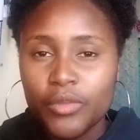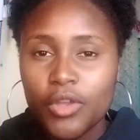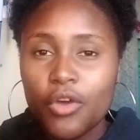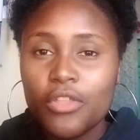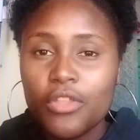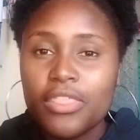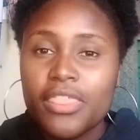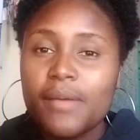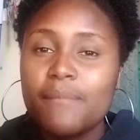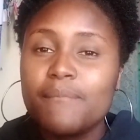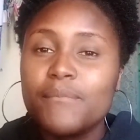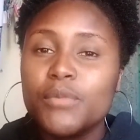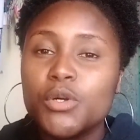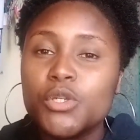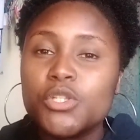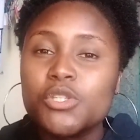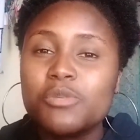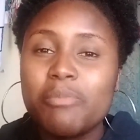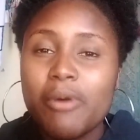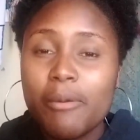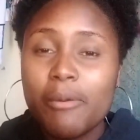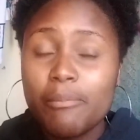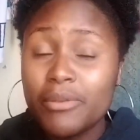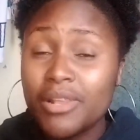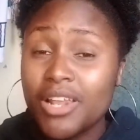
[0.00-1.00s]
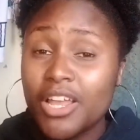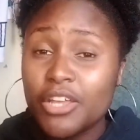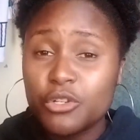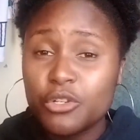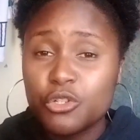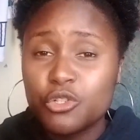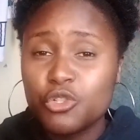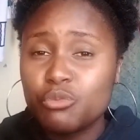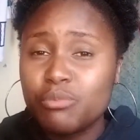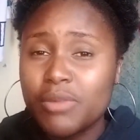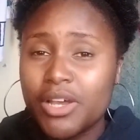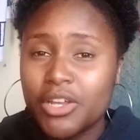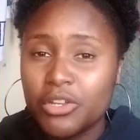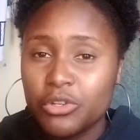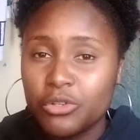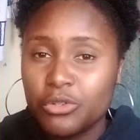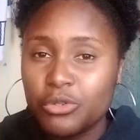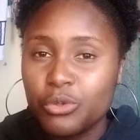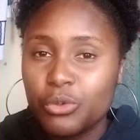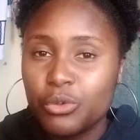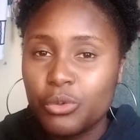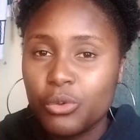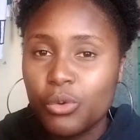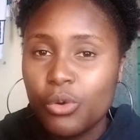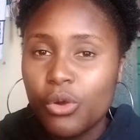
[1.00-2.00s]
or the most popular YouTuber you
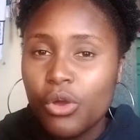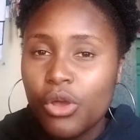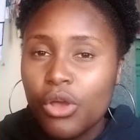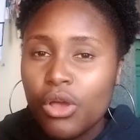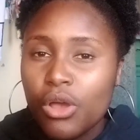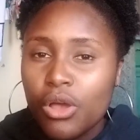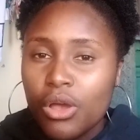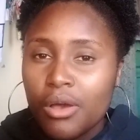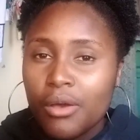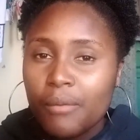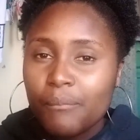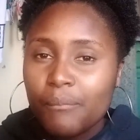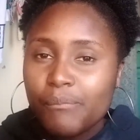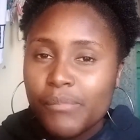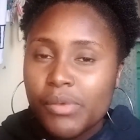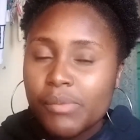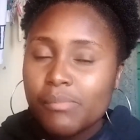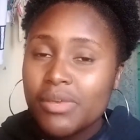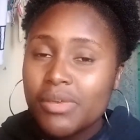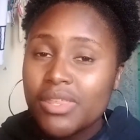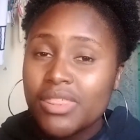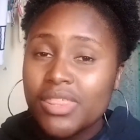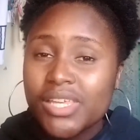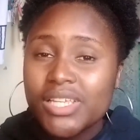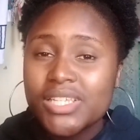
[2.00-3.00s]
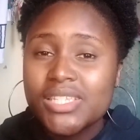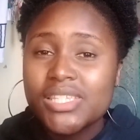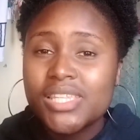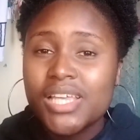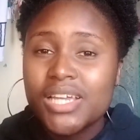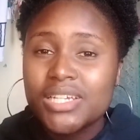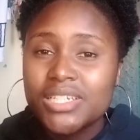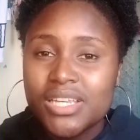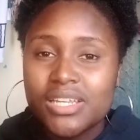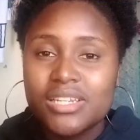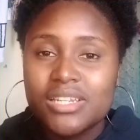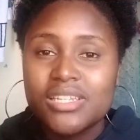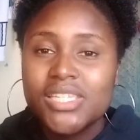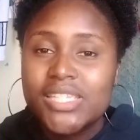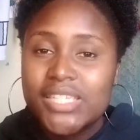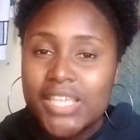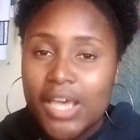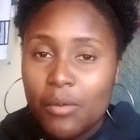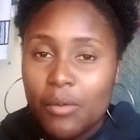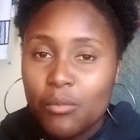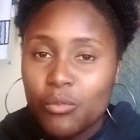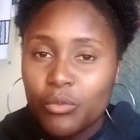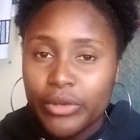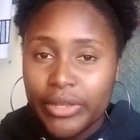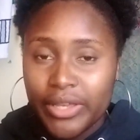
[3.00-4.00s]
know, maybe they started
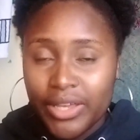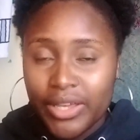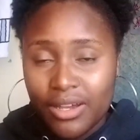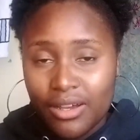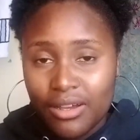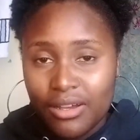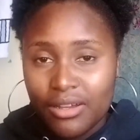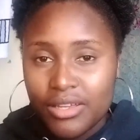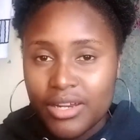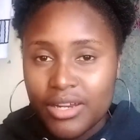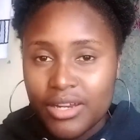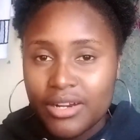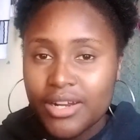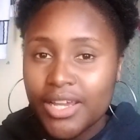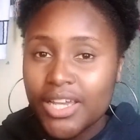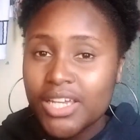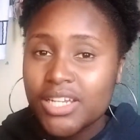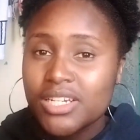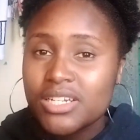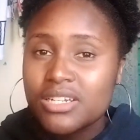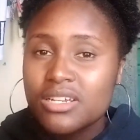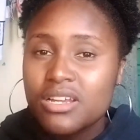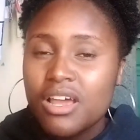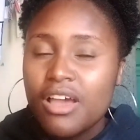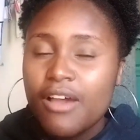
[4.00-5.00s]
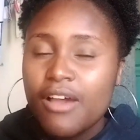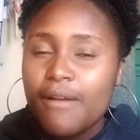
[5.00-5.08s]
somewhere, right?